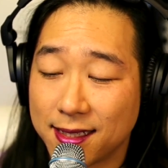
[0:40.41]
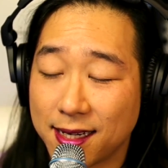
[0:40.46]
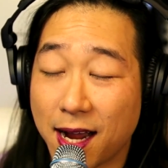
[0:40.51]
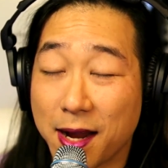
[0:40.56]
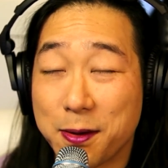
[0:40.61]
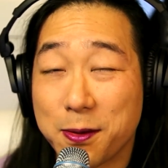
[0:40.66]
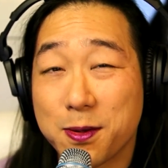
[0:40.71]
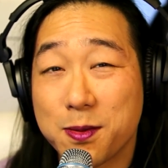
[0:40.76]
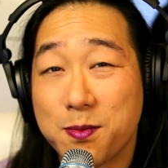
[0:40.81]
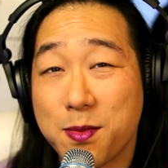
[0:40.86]
I
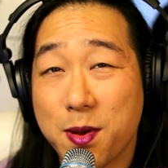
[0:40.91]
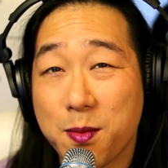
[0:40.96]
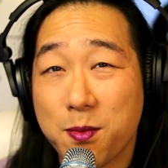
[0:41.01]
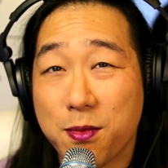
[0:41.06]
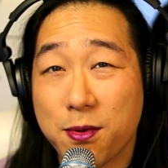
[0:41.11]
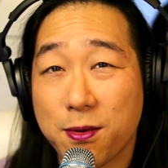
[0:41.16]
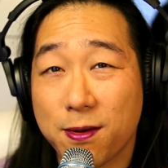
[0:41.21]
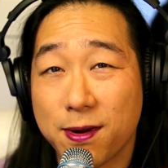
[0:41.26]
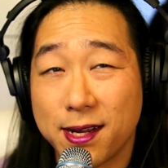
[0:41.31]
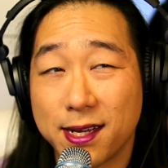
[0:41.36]

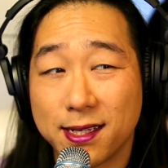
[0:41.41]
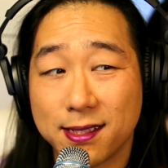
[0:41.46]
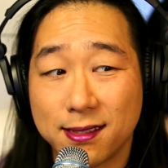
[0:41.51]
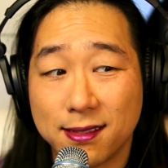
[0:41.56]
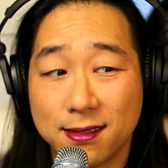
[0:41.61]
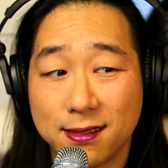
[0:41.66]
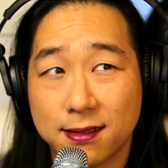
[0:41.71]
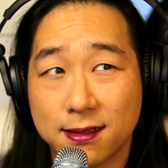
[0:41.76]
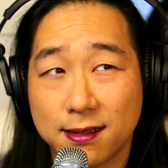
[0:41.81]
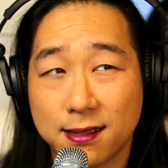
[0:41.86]
remember it
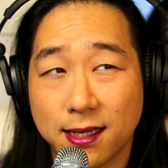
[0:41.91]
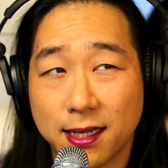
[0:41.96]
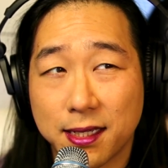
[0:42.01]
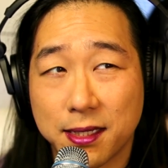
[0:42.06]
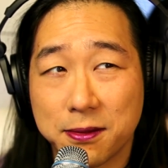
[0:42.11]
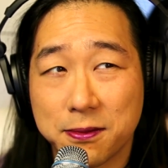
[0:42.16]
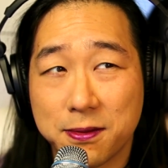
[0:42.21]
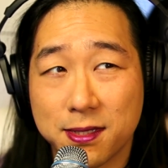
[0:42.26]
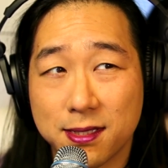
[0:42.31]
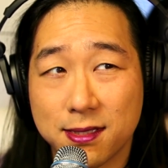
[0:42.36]
like
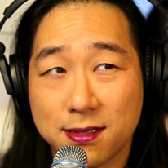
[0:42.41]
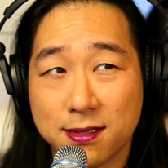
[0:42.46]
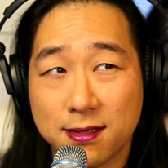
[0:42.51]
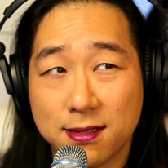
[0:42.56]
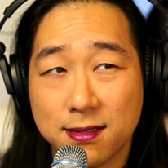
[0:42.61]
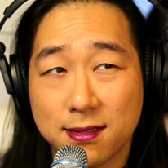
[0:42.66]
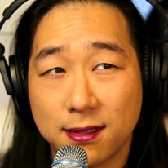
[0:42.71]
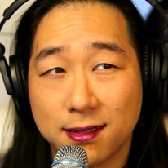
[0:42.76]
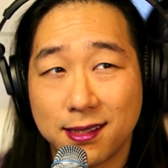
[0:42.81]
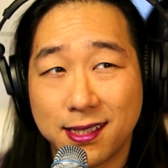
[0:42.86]
it
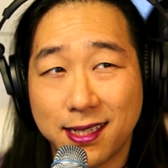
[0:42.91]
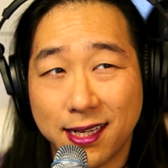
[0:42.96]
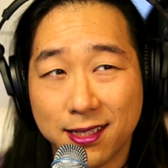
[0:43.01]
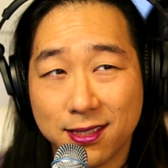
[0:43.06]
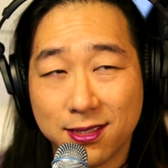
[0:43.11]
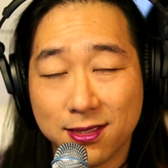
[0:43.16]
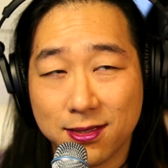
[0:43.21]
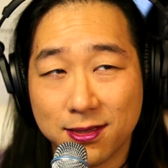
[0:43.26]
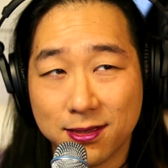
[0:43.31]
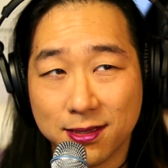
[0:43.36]
was
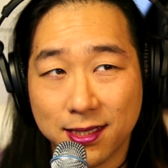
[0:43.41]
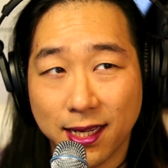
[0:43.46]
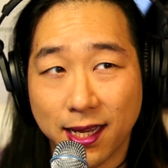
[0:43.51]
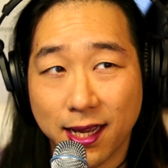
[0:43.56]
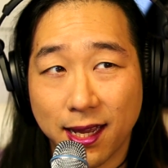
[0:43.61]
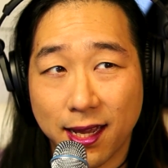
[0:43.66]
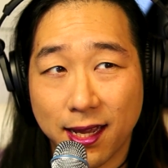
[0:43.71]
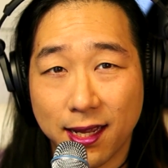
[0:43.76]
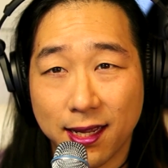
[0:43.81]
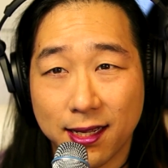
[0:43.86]

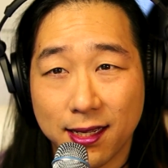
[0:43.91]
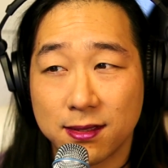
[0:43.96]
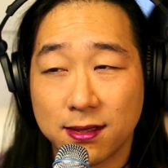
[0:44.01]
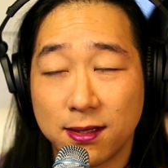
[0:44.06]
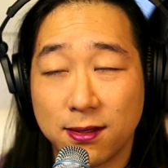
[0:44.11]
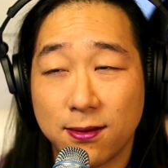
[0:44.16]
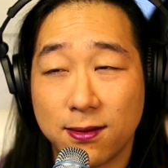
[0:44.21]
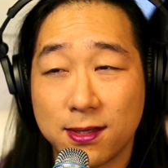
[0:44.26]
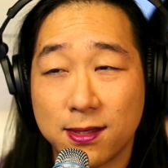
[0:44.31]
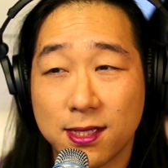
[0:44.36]
yesterday.
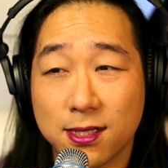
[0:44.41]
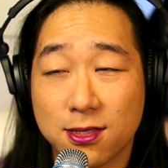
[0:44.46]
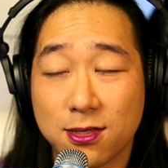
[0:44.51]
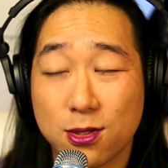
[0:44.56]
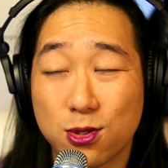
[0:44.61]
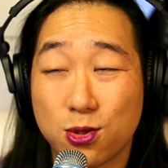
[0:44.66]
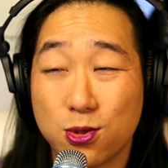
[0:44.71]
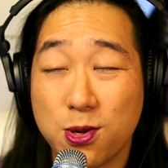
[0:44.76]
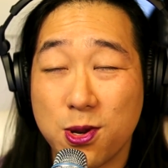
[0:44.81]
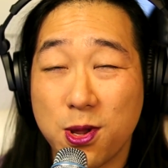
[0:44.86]
It was a
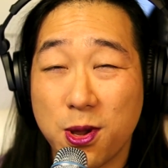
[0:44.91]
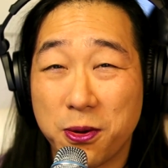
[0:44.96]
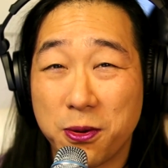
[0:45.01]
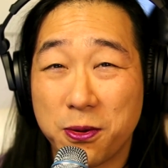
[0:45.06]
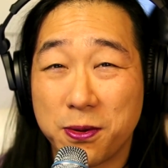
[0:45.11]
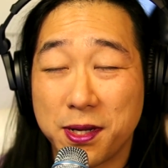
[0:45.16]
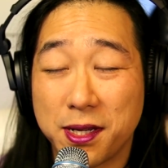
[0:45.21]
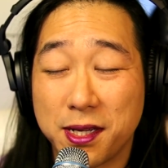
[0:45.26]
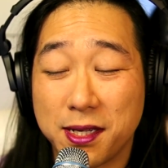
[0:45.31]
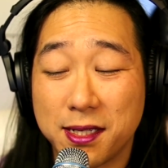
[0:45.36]

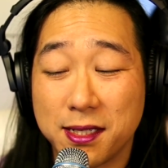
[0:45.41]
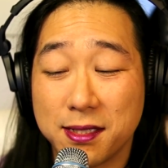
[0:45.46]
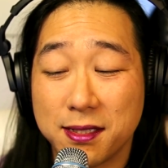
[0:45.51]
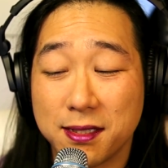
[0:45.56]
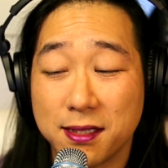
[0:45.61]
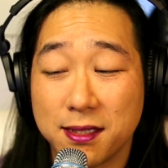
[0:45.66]
snowy